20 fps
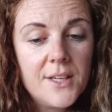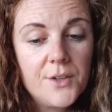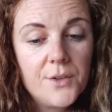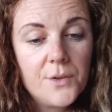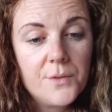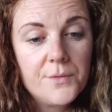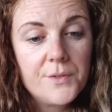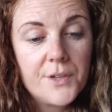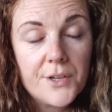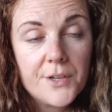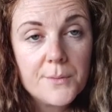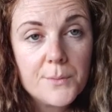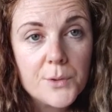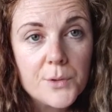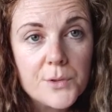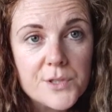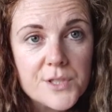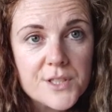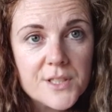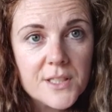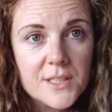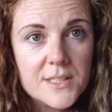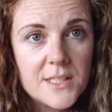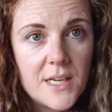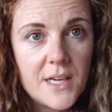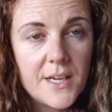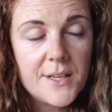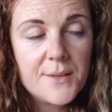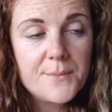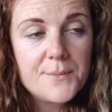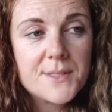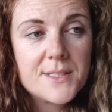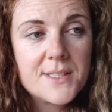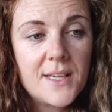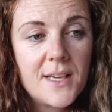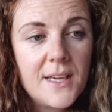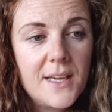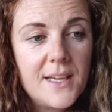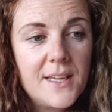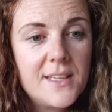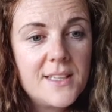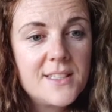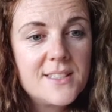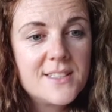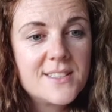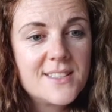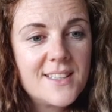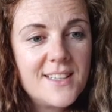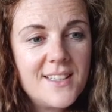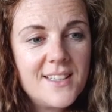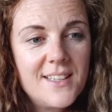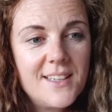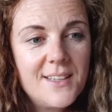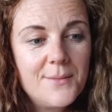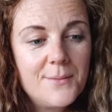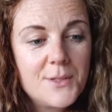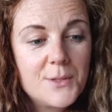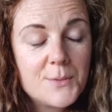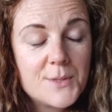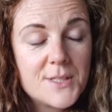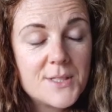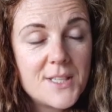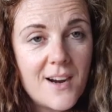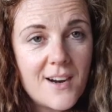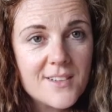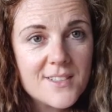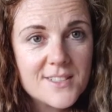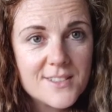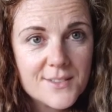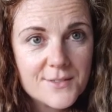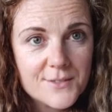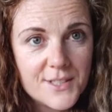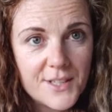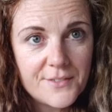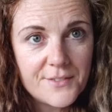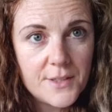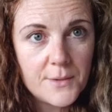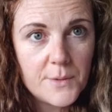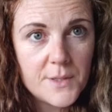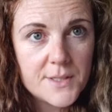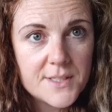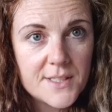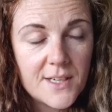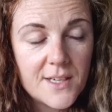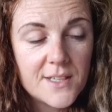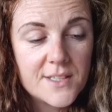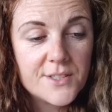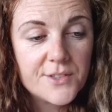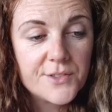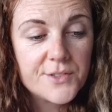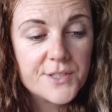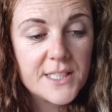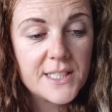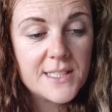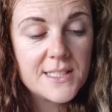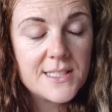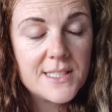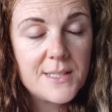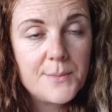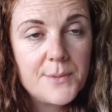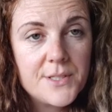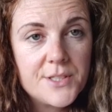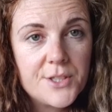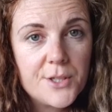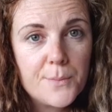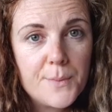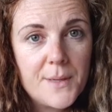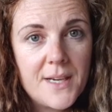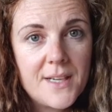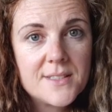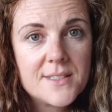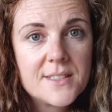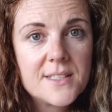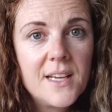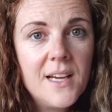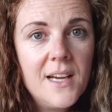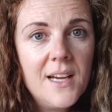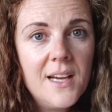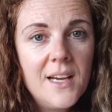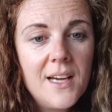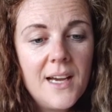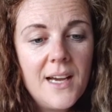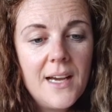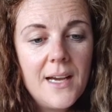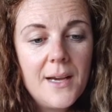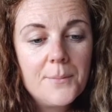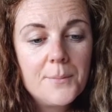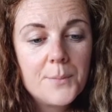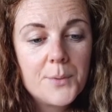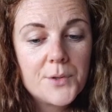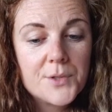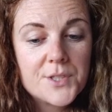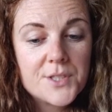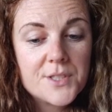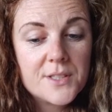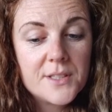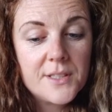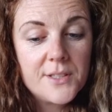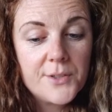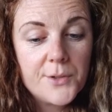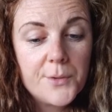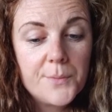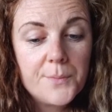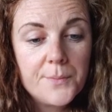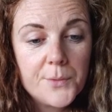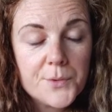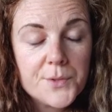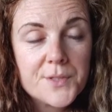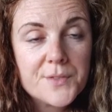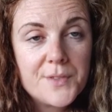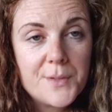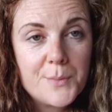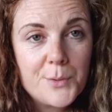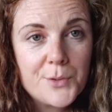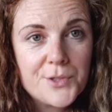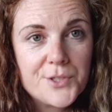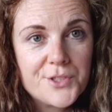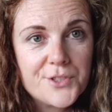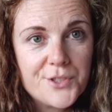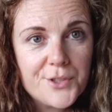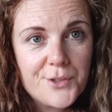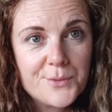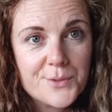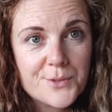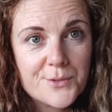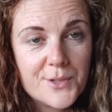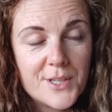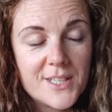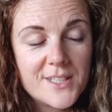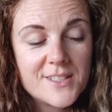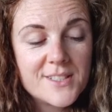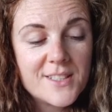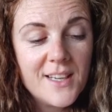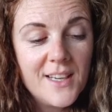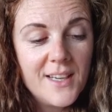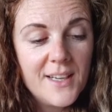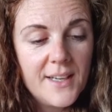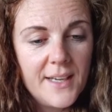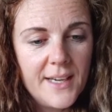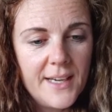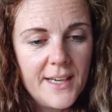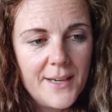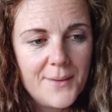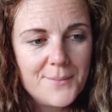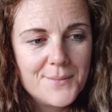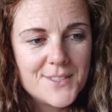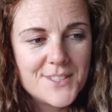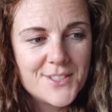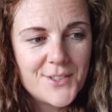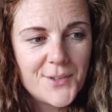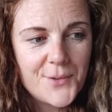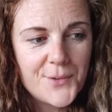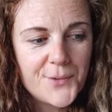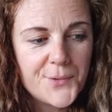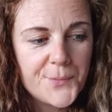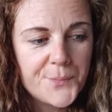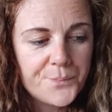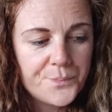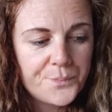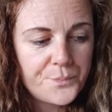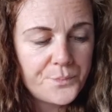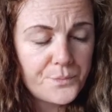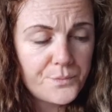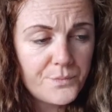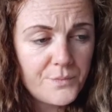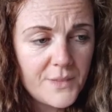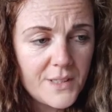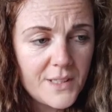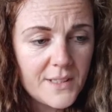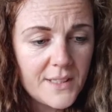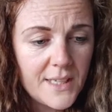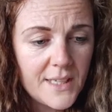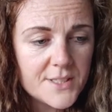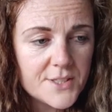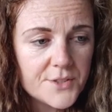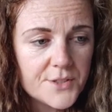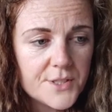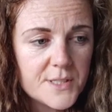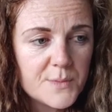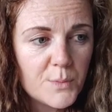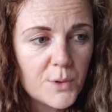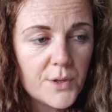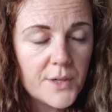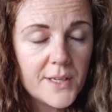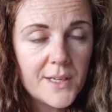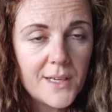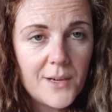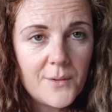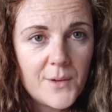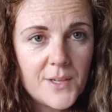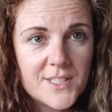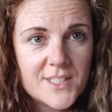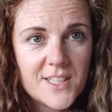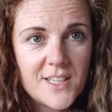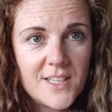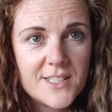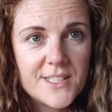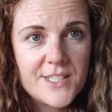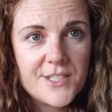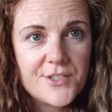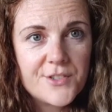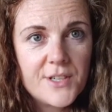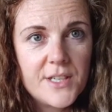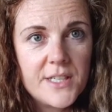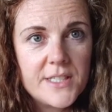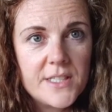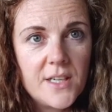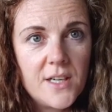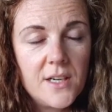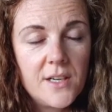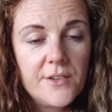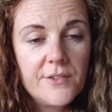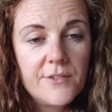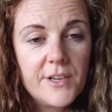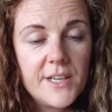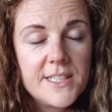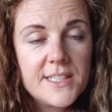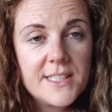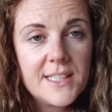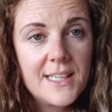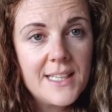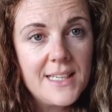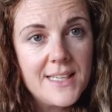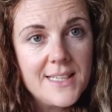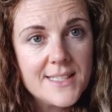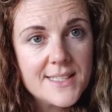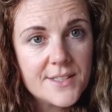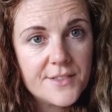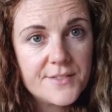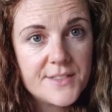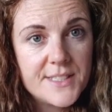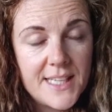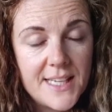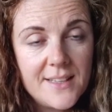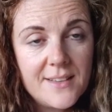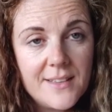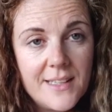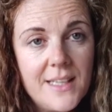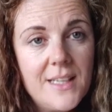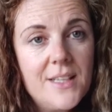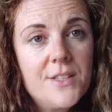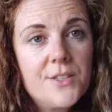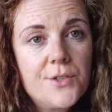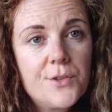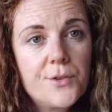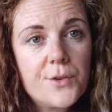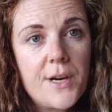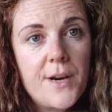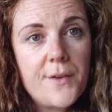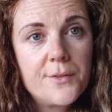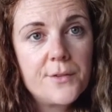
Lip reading: very emotional times, and it was hard. It definitely was hard, digging deep into your past, but most of you pushed through. It was great. So this morning I want to concentrate on writing a list of 10 things you're grateful